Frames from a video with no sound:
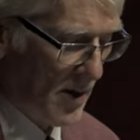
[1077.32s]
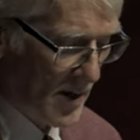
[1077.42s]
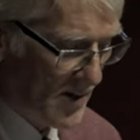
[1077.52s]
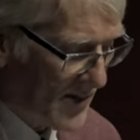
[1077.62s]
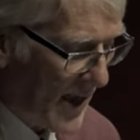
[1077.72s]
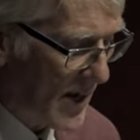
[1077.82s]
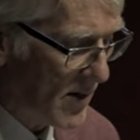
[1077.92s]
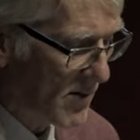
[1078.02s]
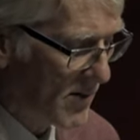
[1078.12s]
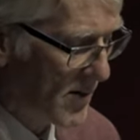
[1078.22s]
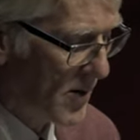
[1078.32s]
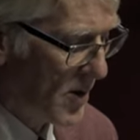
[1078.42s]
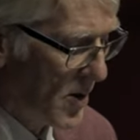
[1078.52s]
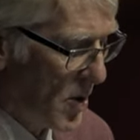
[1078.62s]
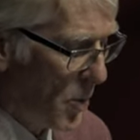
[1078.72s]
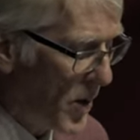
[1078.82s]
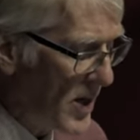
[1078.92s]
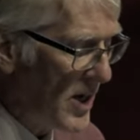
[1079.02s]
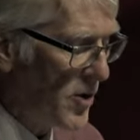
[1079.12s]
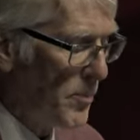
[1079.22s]
And ten, we
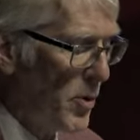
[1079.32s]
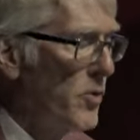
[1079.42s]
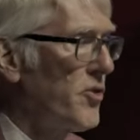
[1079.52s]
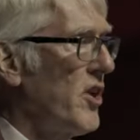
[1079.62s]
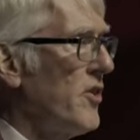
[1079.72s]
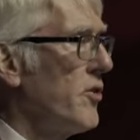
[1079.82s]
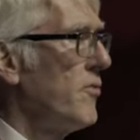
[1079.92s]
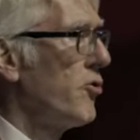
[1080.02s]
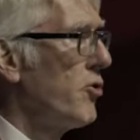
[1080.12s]
need a process of